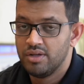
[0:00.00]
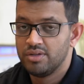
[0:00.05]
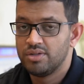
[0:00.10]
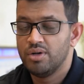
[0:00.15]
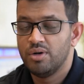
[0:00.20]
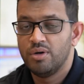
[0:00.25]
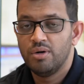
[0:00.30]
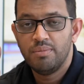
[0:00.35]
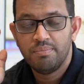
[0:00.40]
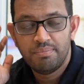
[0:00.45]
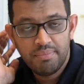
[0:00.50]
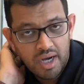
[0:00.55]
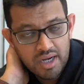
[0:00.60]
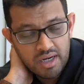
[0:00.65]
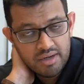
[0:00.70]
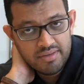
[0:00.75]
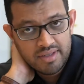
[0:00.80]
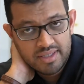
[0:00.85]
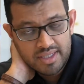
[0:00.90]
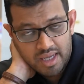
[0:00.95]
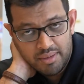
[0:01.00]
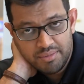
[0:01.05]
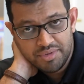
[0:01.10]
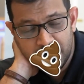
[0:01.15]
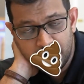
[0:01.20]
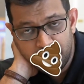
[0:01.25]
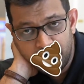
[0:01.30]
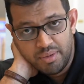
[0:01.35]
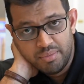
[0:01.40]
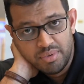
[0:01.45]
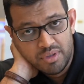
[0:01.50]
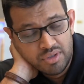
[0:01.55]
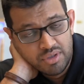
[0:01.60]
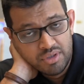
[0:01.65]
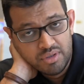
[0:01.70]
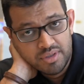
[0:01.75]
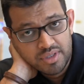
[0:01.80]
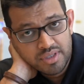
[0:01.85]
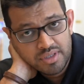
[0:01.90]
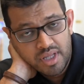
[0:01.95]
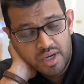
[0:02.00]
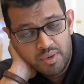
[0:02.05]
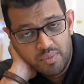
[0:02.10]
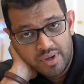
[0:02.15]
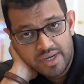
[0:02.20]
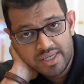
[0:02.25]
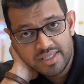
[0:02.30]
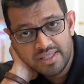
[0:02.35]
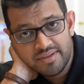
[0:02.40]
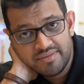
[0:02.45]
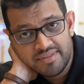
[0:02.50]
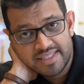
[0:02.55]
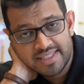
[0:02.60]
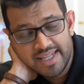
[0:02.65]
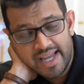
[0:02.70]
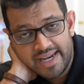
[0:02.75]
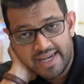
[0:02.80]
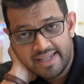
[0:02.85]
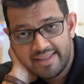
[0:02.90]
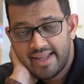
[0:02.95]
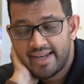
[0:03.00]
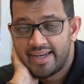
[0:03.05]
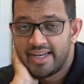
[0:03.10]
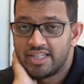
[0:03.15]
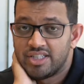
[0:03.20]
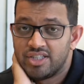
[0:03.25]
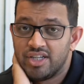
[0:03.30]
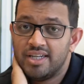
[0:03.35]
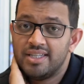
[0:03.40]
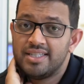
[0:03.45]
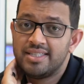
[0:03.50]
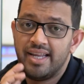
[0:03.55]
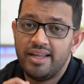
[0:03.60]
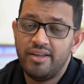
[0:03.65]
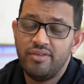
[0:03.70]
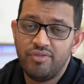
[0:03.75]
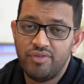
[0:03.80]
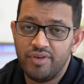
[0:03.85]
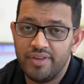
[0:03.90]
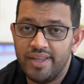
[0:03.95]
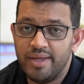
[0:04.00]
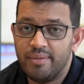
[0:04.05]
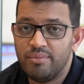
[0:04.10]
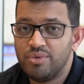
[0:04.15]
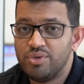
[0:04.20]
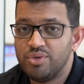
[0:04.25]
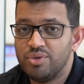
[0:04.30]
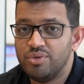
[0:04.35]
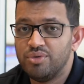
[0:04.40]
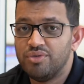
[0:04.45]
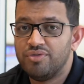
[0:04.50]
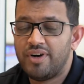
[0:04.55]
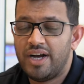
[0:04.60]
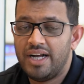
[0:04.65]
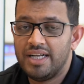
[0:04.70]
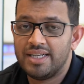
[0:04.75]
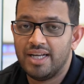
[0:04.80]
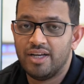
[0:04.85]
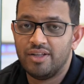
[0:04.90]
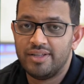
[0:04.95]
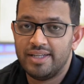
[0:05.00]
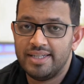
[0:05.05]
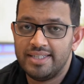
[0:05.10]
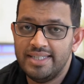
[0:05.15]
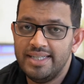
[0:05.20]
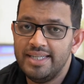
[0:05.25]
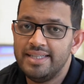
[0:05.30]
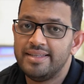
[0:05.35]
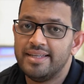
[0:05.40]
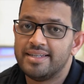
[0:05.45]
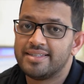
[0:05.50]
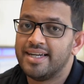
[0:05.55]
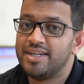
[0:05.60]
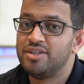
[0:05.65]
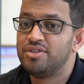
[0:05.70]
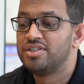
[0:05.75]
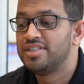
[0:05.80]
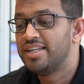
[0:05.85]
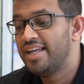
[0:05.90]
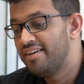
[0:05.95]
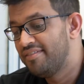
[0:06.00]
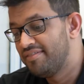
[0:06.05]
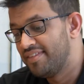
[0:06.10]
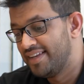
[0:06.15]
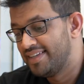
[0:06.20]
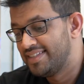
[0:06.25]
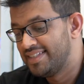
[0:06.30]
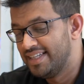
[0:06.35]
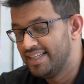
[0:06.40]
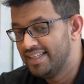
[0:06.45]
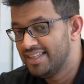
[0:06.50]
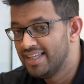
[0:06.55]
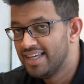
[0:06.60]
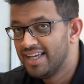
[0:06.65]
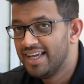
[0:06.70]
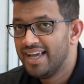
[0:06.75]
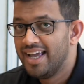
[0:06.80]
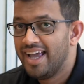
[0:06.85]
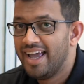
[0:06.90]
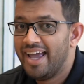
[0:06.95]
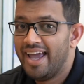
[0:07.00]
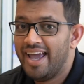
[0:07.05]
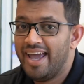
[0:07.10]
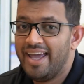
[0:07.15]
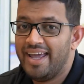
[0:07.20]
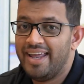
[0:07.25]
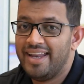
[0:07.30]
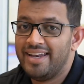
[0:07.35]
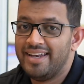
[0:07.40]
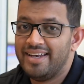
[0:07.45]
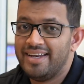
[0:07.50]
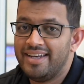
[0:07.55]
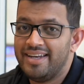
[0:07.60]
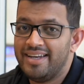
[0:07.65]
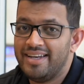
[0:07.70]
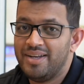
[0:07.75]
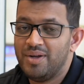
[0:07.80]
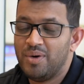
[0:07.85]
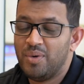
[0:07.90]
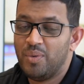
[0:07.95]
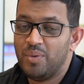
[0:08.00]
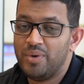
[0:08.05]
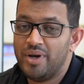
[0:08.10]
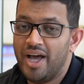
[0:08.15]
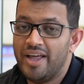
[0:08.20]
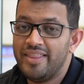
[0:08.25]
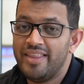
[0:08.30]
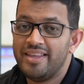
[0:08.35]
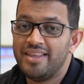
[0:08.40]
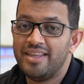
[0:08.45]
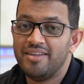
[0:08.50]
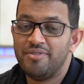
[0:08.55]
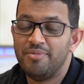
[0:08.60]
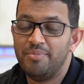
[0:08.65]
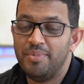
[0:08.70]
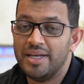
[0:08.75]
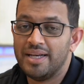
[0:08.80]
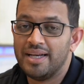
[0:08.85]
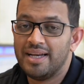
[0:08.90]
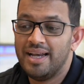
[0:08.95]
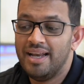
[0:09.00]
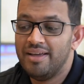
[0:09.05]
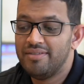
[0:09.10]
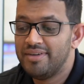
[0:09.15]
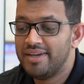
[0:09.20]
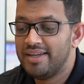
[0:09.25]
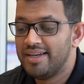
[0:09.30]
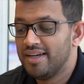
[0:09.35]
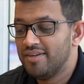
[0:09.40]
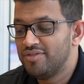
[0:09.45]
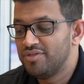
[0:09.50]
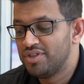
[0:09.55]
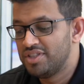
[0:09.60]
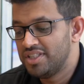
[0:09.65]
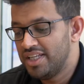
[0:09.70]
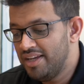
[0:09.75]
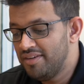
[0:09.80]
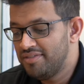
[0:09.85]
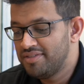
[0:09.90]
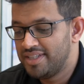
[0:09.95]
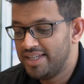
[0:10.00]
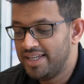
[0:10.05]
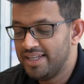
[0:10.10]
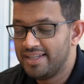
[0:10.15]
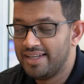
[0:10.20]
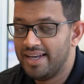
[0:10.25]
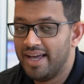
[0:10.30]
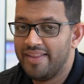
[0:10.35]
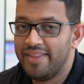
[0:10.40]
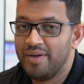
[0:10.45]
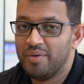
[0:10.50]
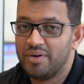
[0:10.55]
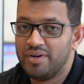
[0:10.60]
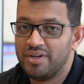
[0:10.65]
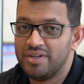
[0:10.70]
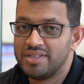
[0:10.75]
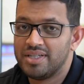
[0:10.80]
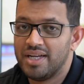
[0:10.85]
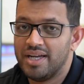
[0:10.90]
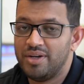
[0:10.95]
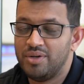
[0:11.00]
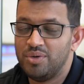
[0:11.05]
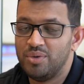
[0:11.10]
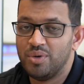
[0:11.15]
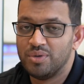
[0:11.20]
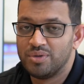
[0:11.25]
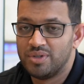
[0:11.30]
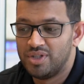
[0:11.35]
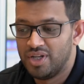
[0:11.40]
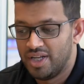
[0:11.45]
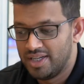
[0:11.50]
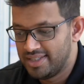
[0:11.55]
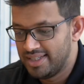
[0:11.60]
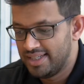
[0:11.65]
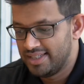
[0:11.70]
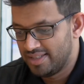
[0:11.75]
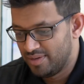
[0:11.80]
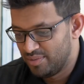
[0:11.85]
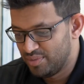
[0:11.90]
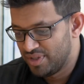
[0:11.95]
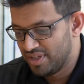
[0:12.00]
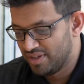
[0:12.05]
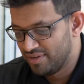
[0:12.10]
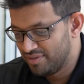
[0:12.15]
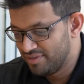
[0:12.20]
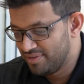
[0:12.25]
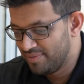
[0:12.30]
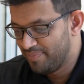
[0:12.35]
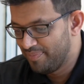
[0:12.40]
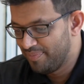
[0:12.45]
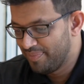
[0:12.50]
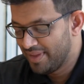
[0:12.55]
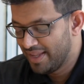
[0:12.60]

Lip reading: So part of the dumb people do is that once they've decided that it's not safe for them to file down their teeth, they're trying to save their teeth. And now that they've been clever enough to save teeth, now they want to try and do orthodontics themselves.